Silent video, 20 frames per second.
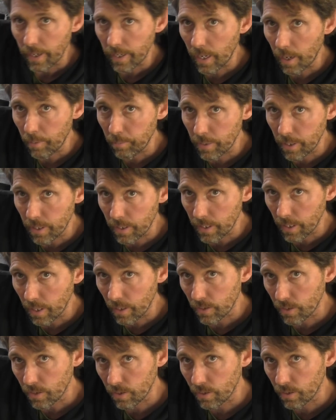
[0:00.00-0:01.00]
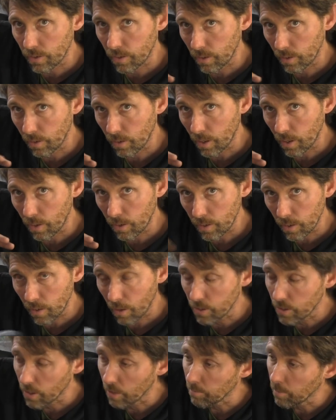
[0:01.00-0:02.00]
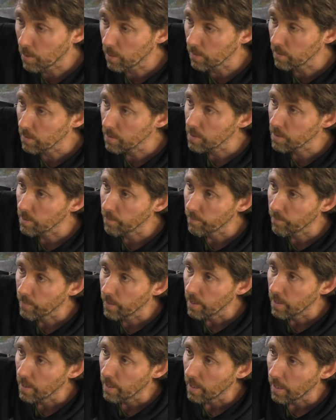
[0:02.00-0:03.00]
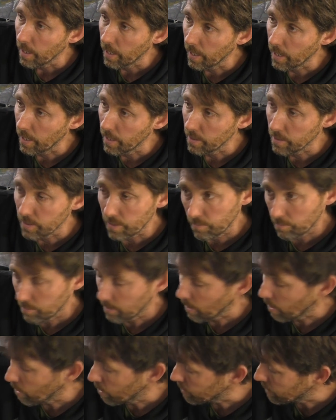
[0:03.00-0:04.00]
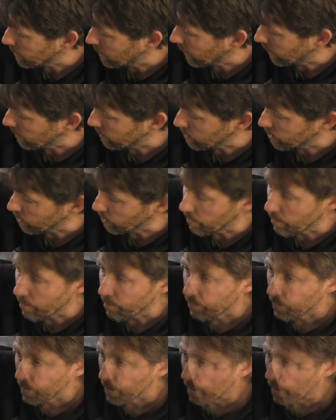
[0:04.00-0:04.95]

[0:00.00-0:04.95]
a cap that attaches to those HyDrive bottles and a bit of hose to connect the two.